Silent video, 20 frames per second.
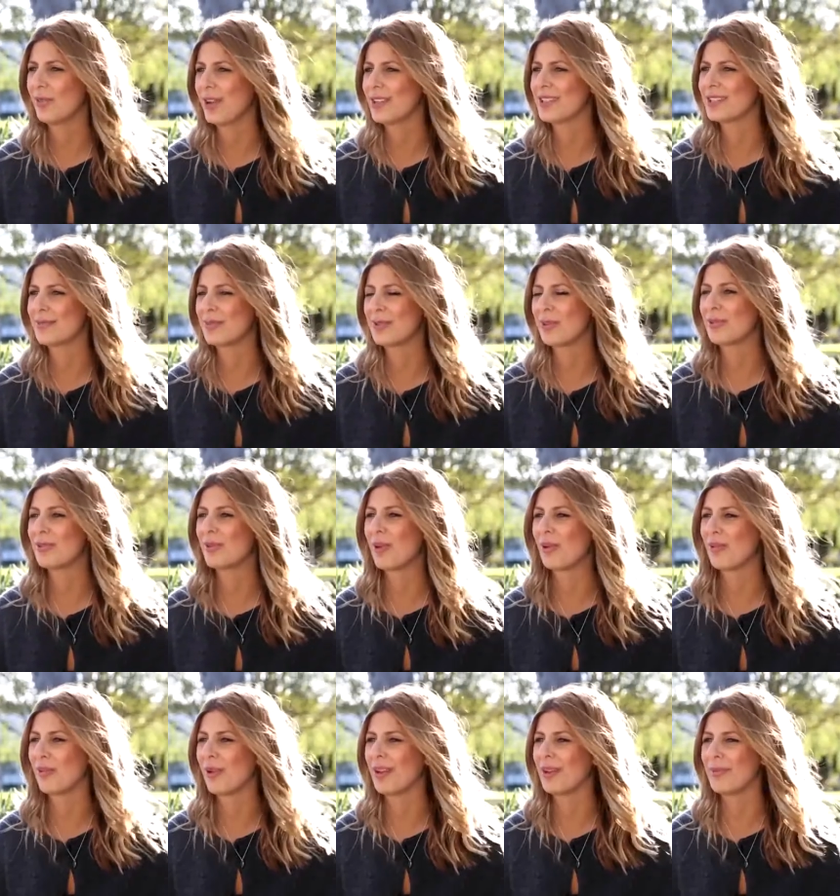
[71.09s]
raise them in the
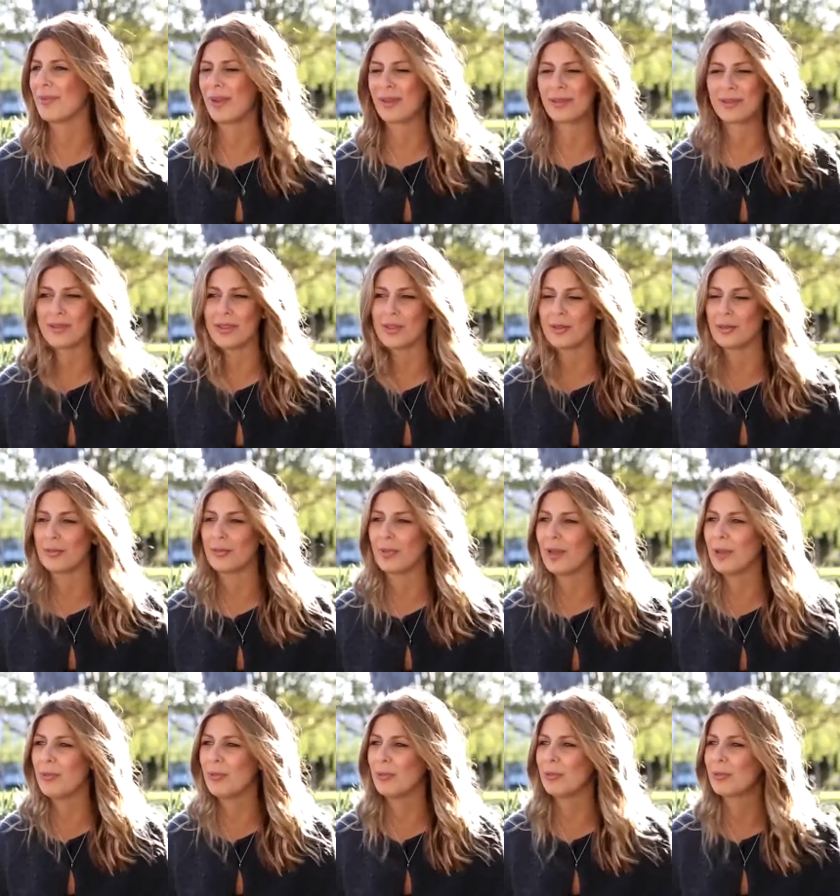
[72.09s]
right way and make sure they're good
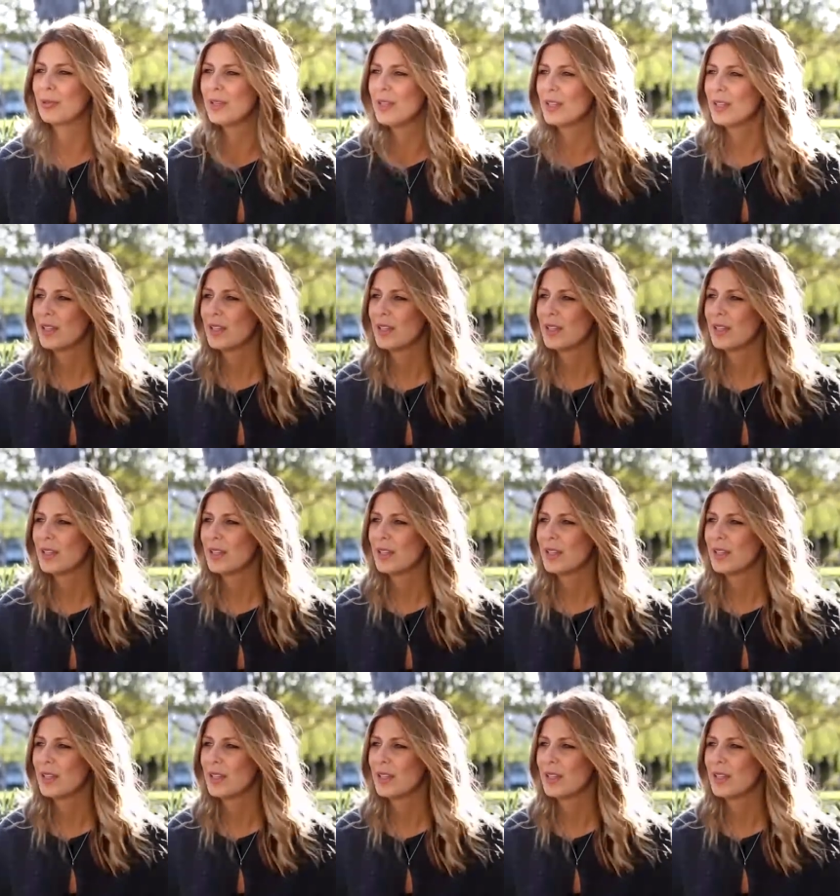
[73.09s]
people.